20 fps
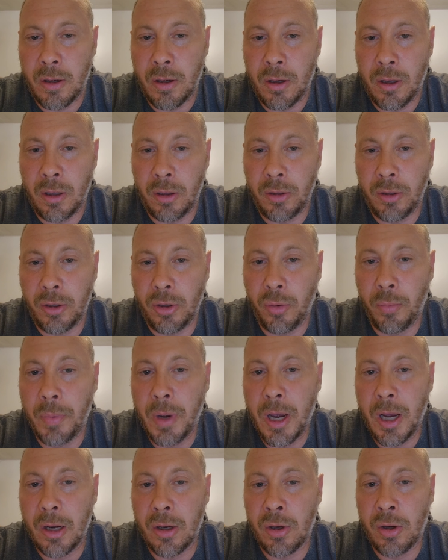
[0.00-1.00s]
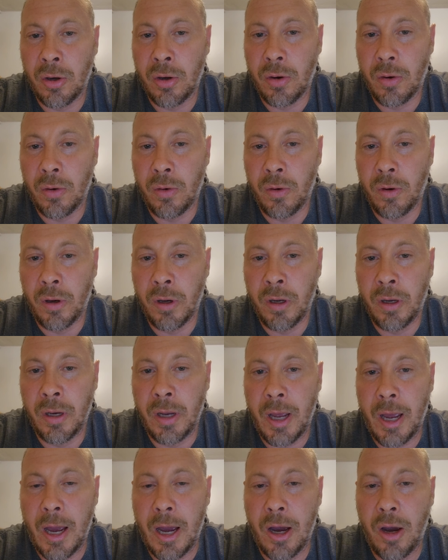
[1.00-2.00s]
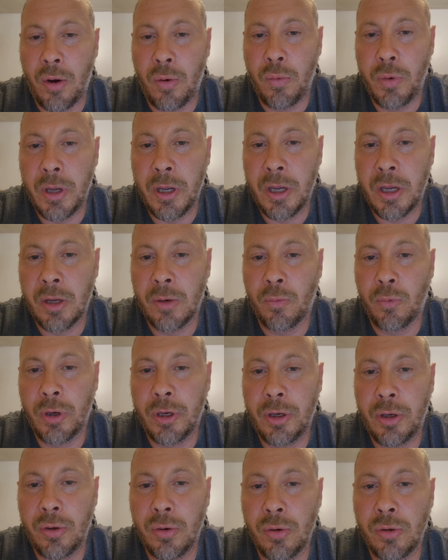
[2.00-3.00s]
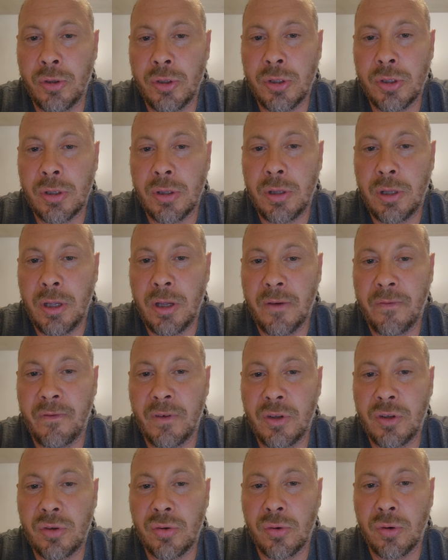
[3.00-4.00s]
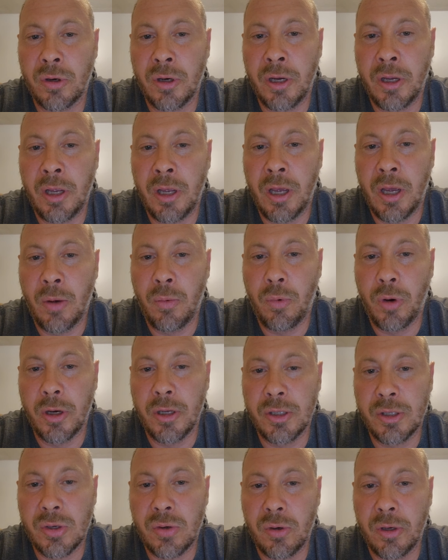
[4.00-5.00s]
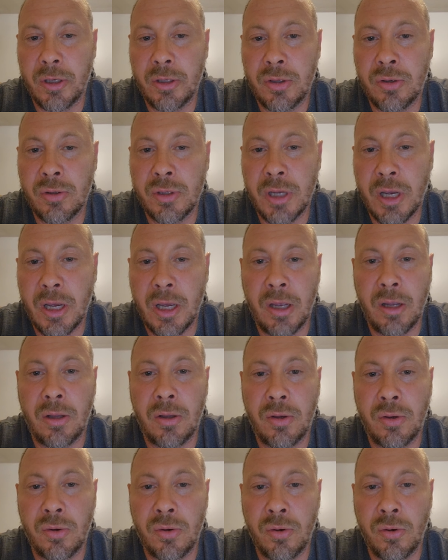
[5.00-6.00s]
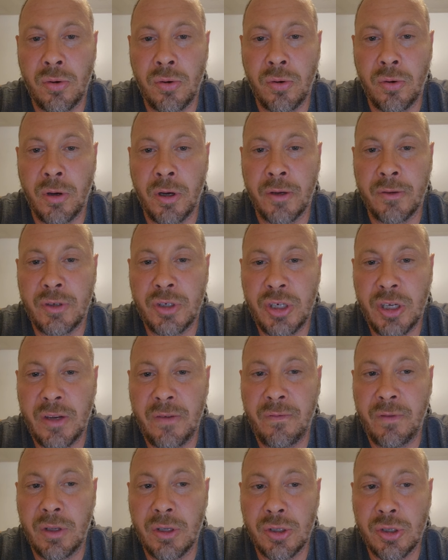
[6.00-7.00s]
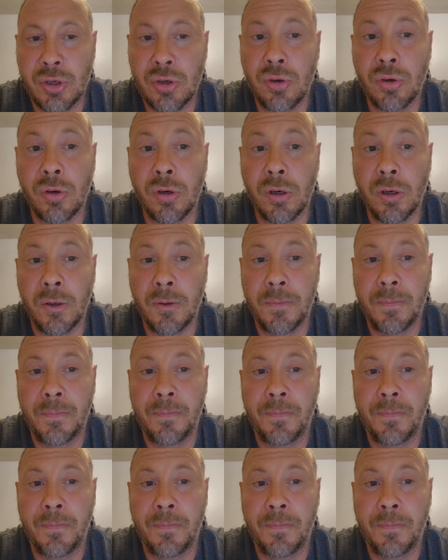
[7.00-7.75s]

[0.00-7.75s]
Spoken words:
a little better on how we can reduce the inventory and what it's going to take to achieve this goal.